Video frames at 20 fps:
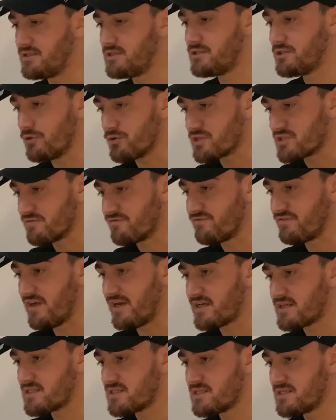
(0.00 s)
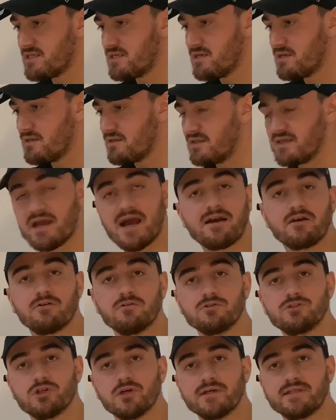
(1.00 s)
dorsiflex the
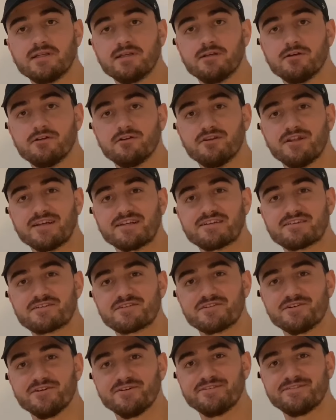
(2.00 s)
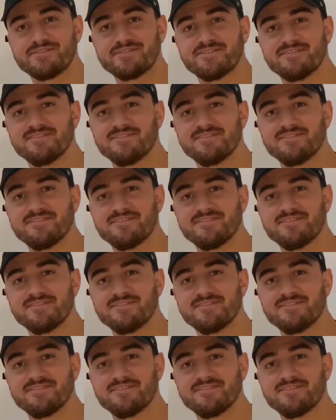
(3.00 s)
ankle joint like so.